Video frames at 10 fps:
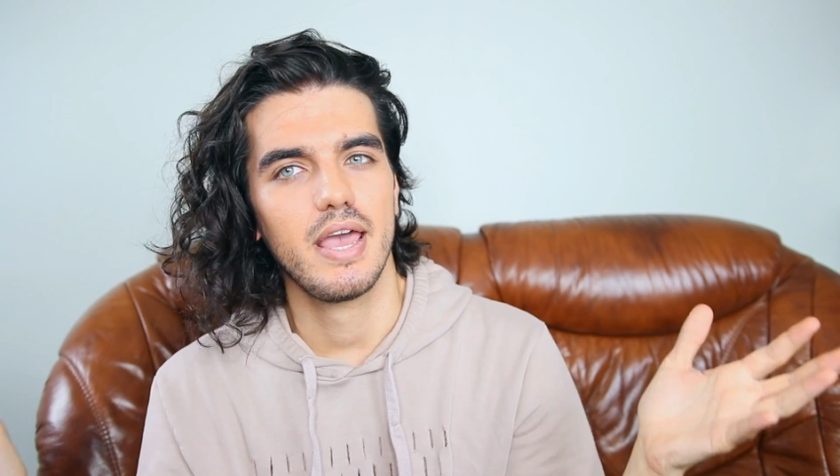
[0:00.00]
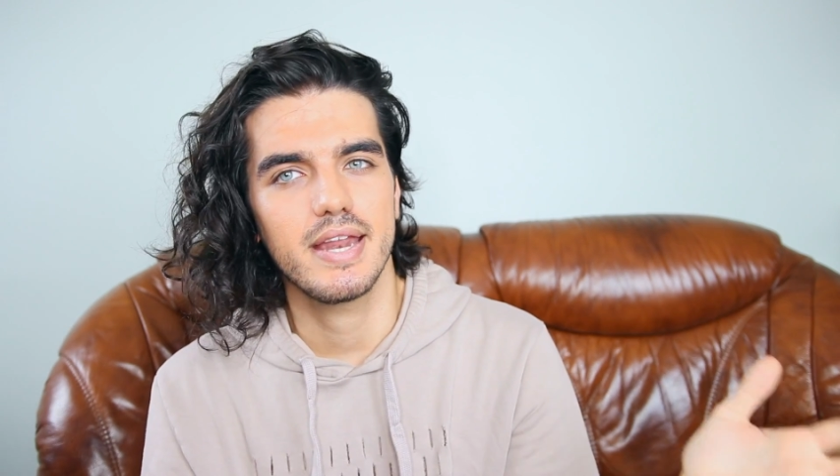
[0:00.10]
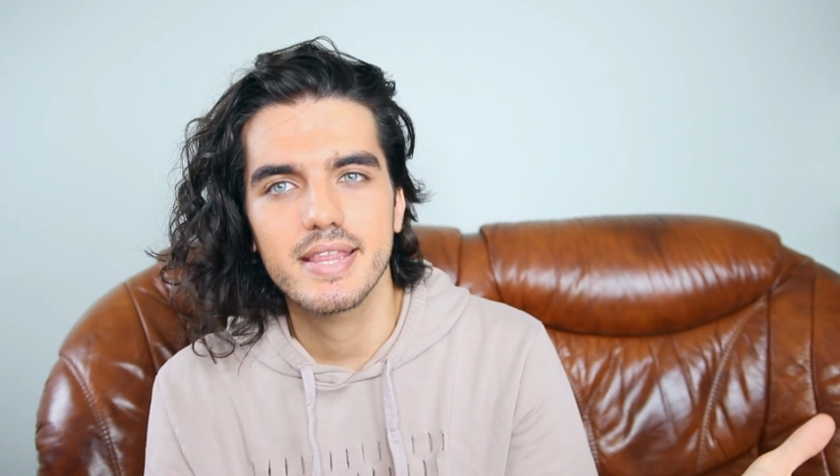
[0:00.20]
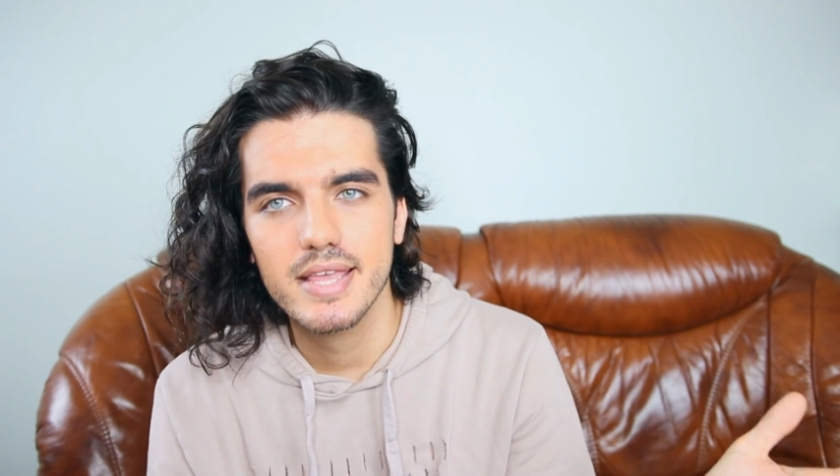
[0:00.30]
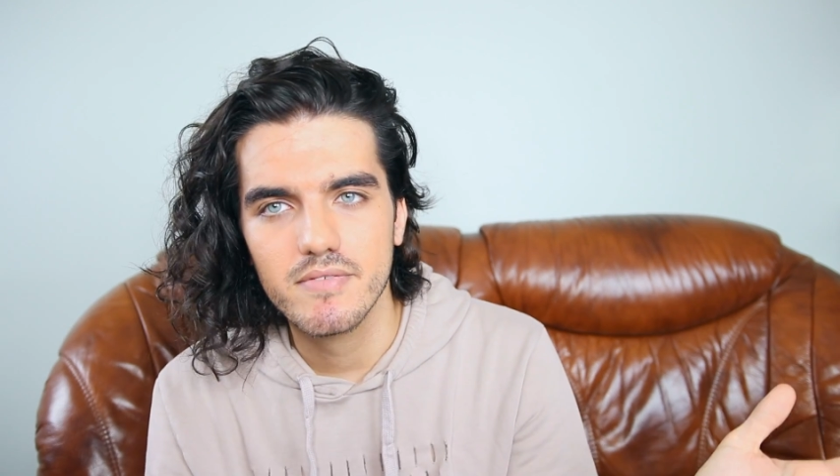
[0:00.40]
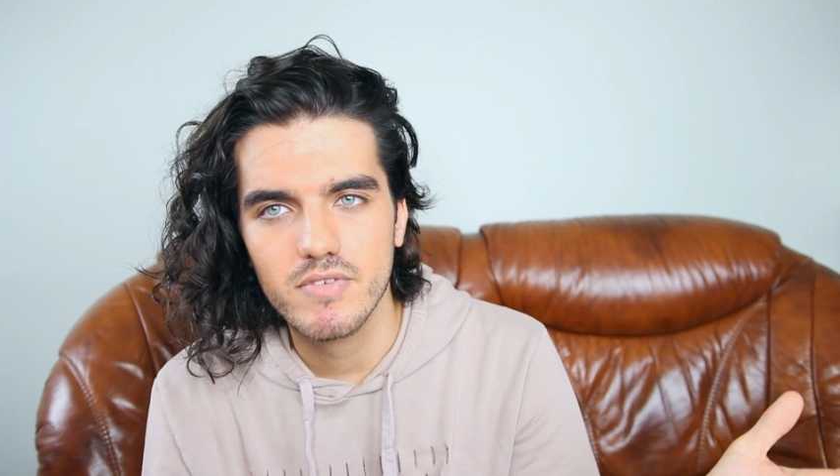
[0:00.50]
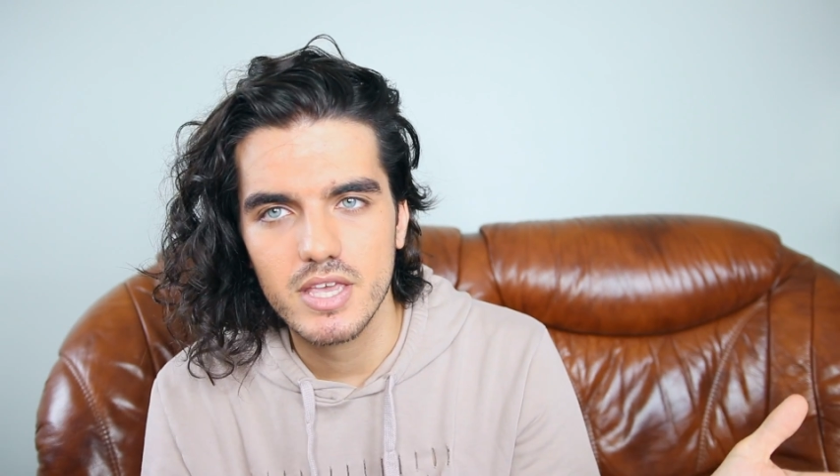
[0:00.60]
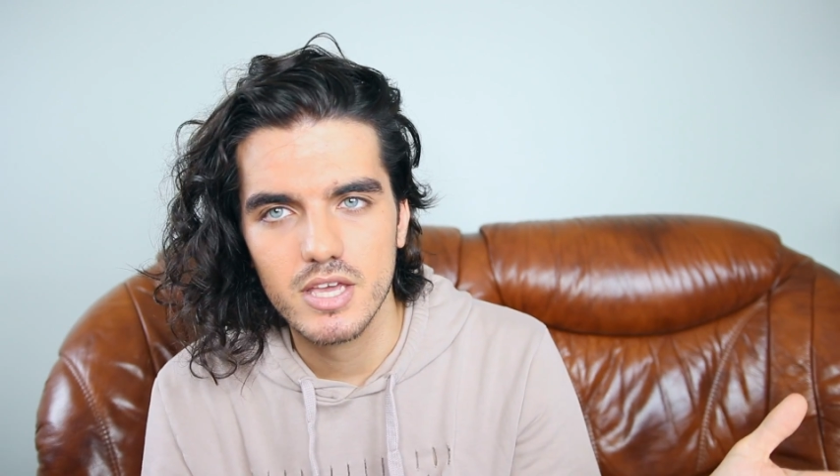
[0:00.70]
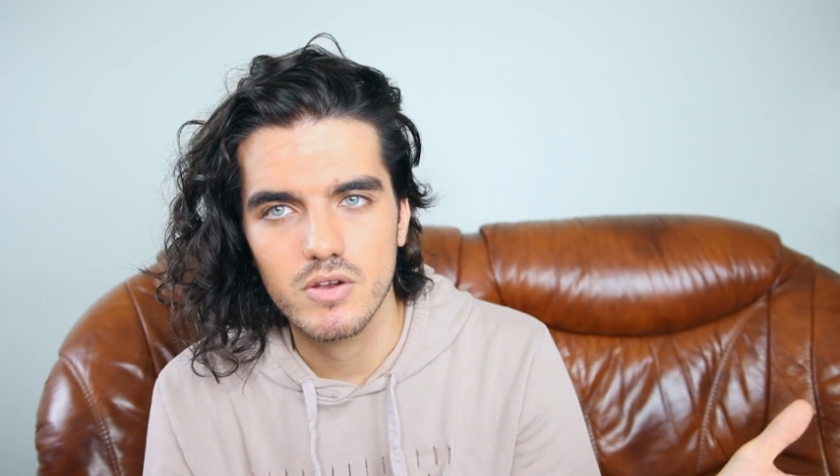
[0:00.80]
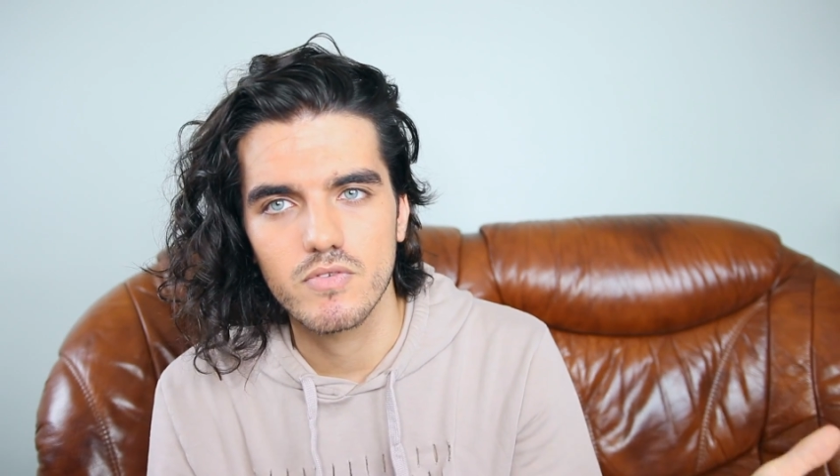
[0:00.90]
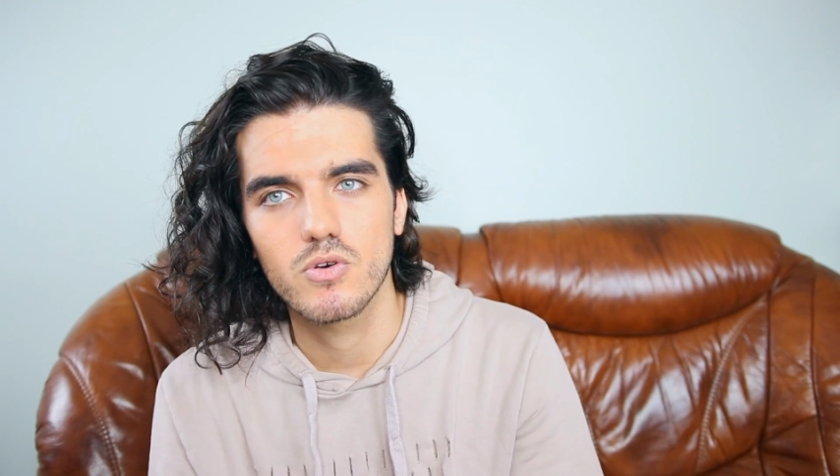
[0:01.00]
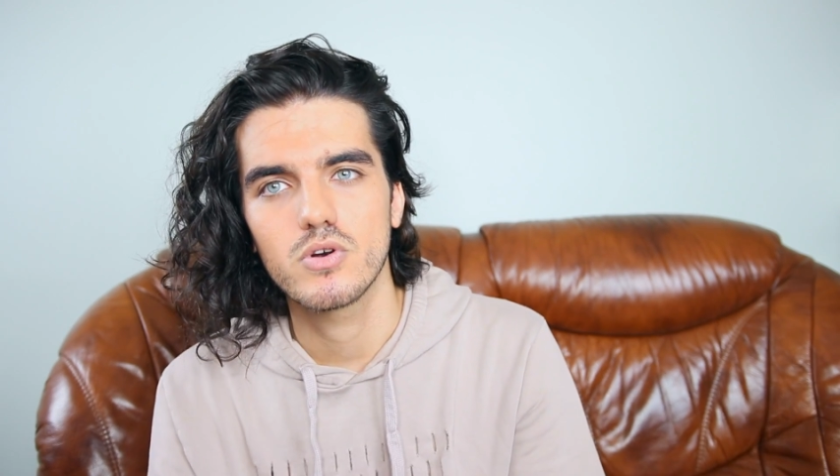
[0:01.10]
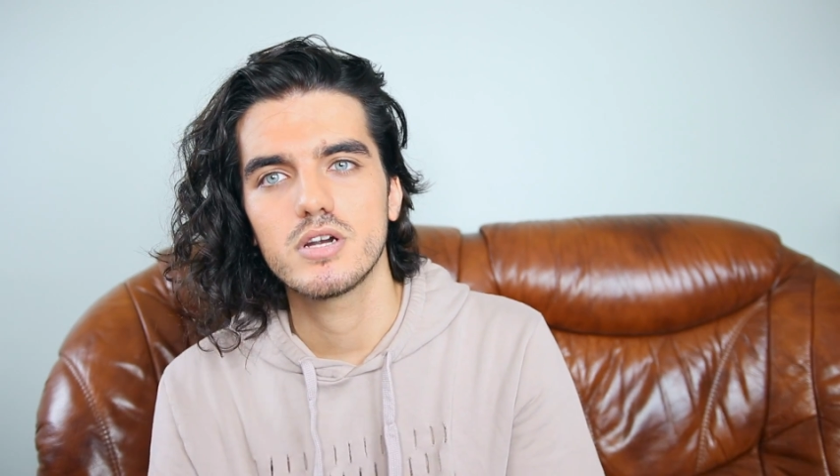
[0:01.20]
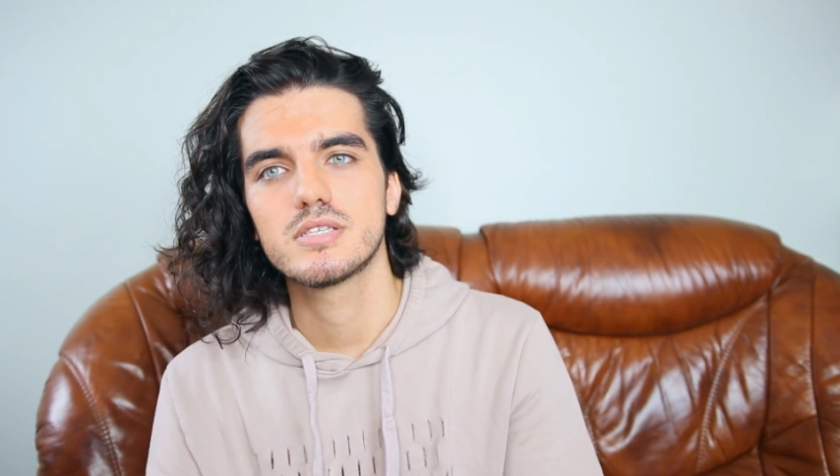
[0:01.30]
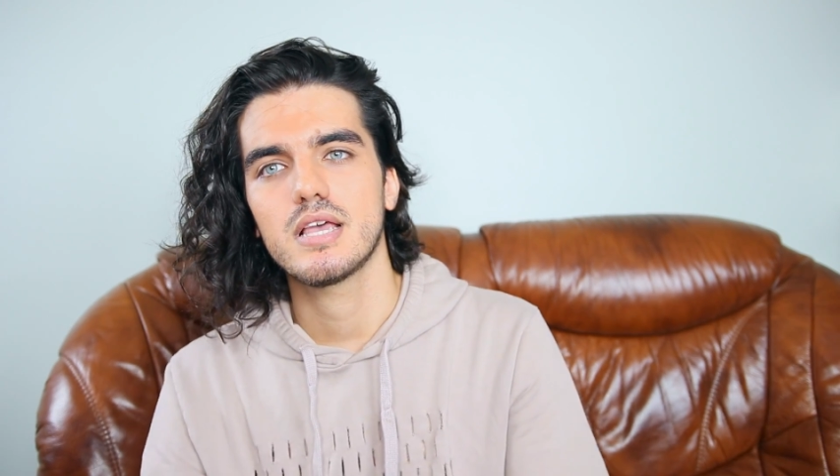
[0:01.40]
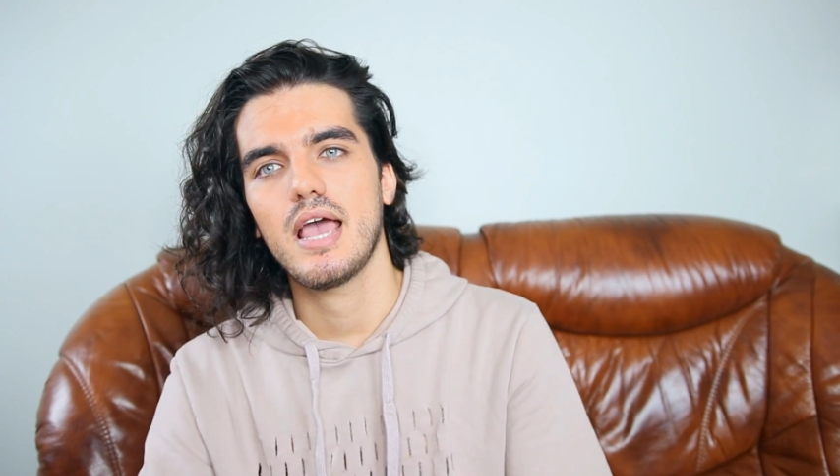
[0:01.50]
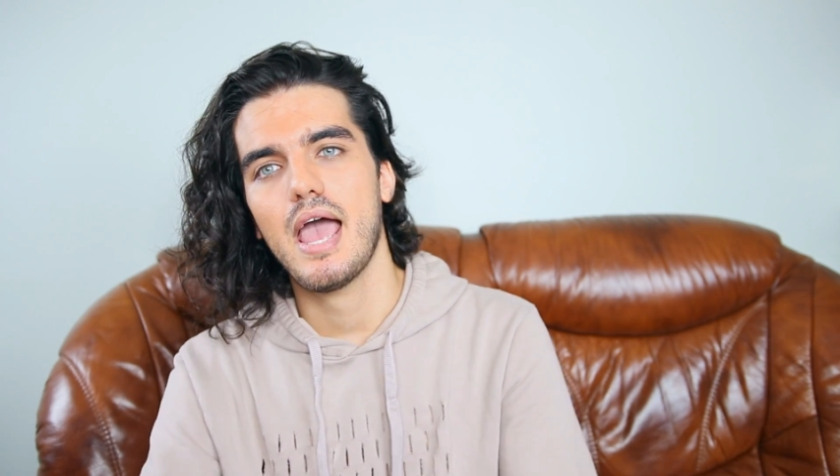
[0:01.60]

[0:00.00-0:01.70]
anything vegan, of course.